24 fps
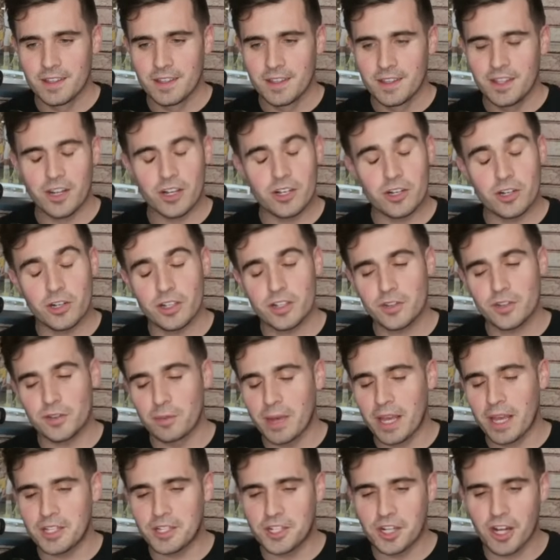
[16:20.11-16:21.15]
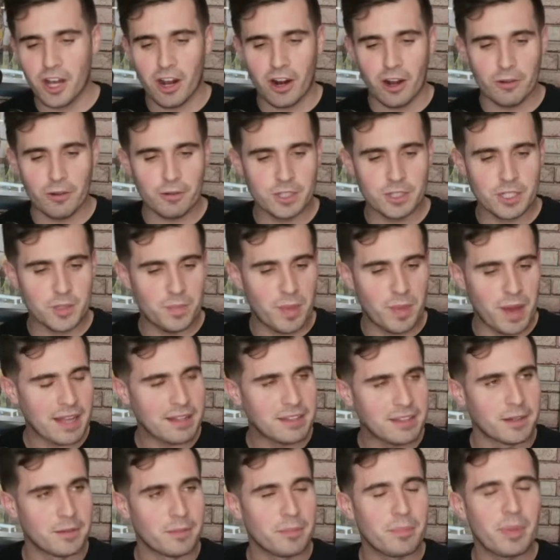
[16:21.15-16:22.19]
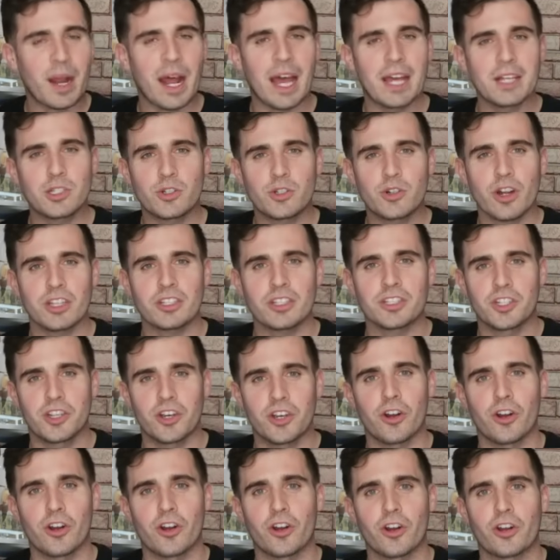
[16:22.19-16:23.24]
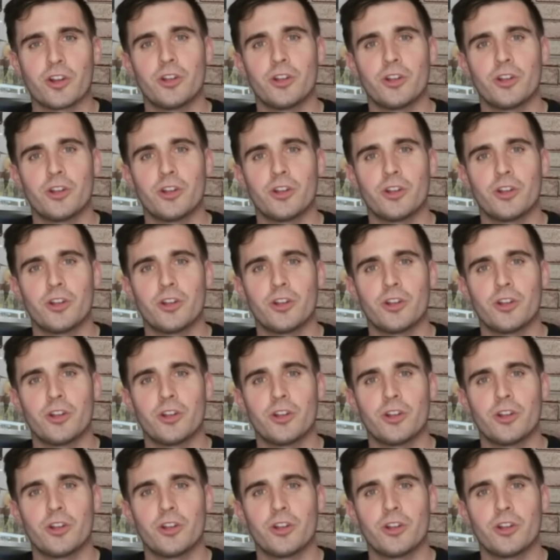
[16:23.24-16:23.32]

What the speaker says: You know, Chris from HR, respect him, but I trust Kerr,